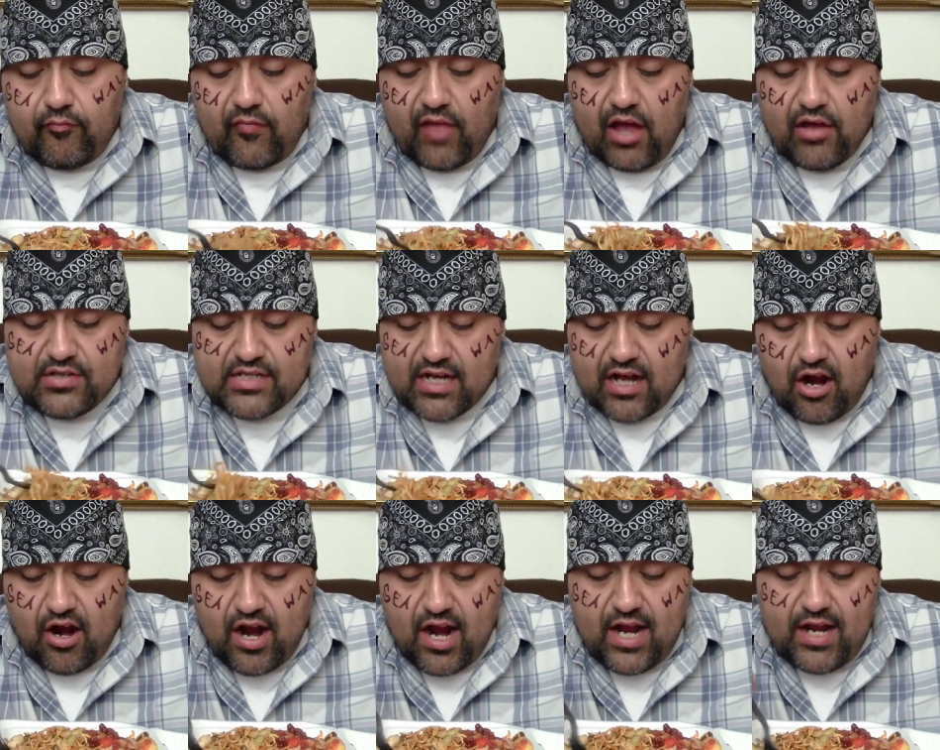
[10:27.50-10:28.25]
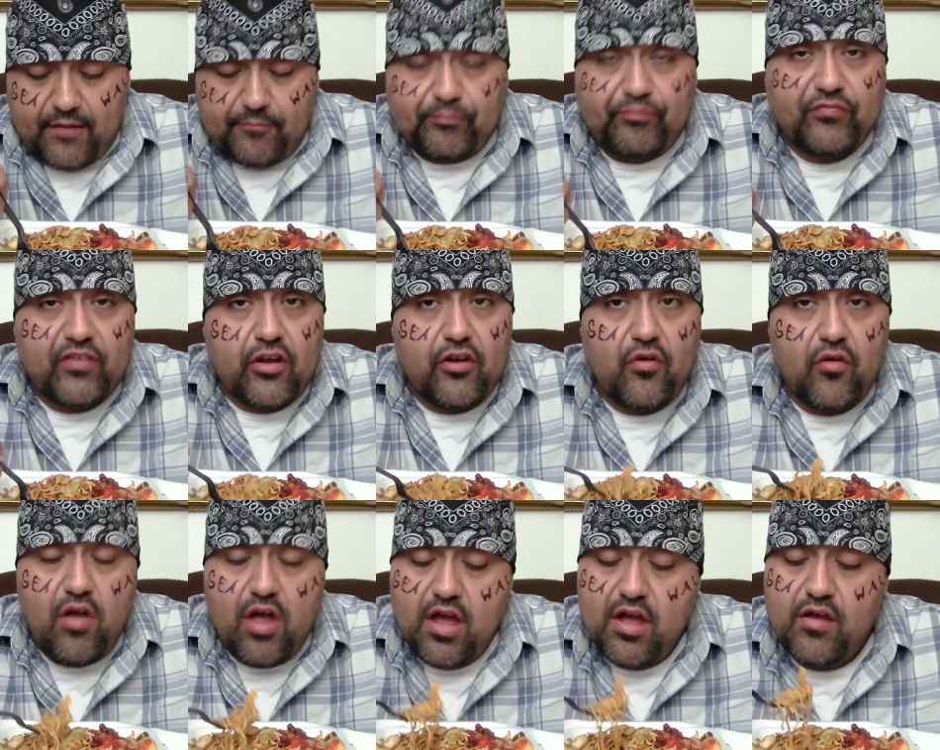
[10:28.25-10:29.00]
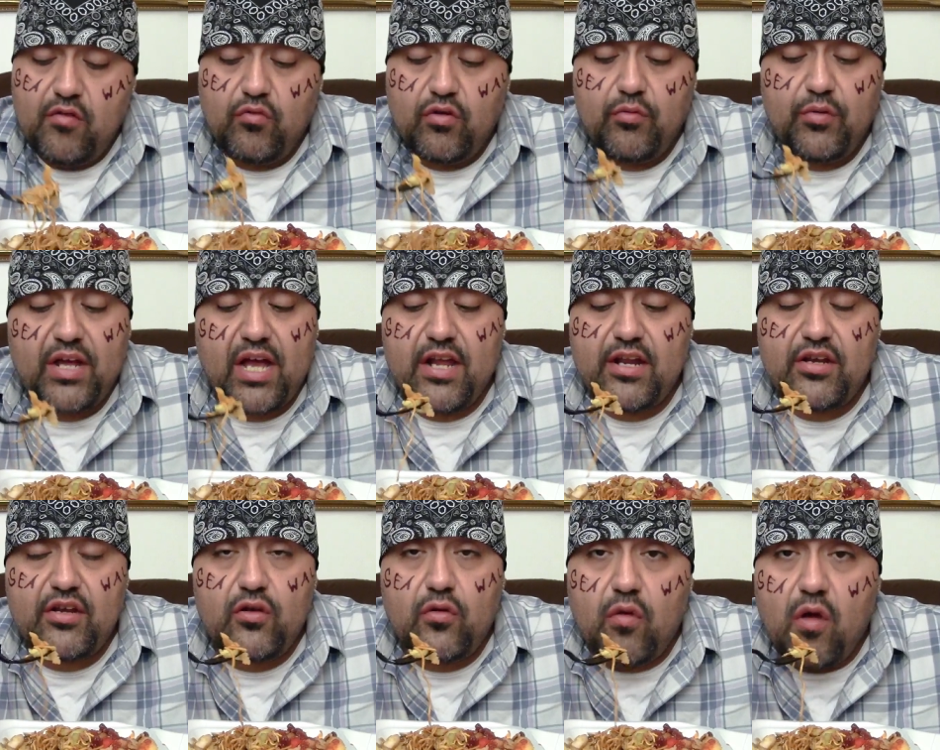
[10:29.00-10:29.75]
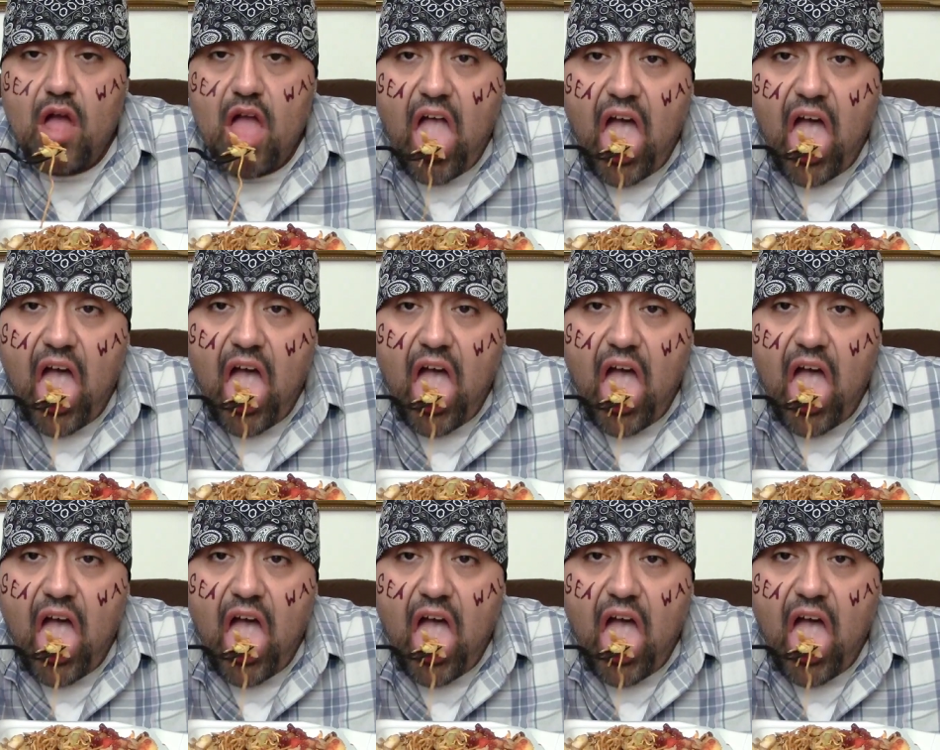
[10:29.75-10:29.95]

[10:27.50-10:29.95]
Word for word: I was like, all right, you know, what do we got to do?